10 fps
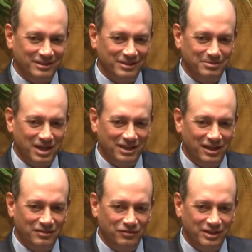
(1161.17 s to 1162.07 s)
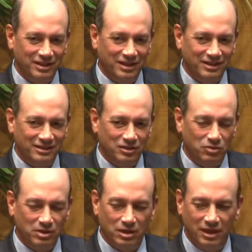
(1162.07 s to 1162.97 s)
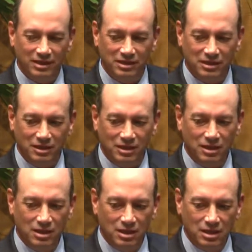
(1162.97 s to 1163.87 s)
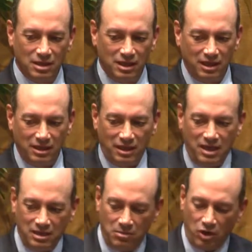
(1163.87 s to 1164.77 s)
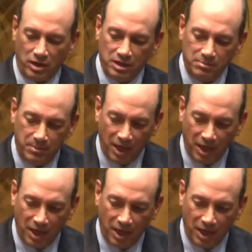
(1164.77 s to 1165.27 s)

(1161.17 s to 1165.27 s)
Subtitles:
in my life and in the career and in the market.